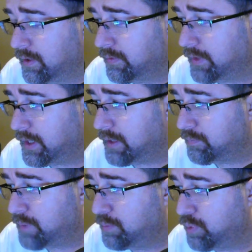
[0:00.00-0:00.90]
that
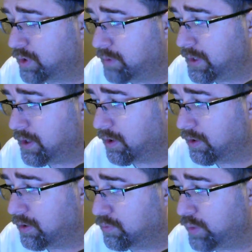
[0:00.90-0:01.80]
people could be
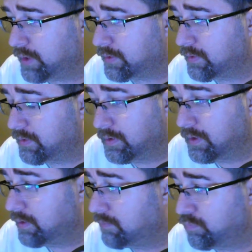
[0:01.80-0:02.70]
heard with
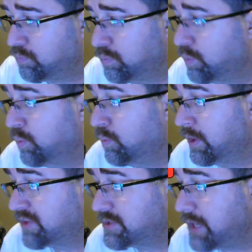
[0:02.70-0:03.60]
the
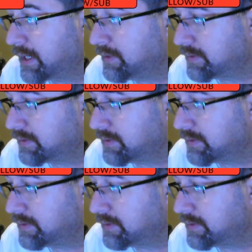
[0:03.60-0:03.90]
second they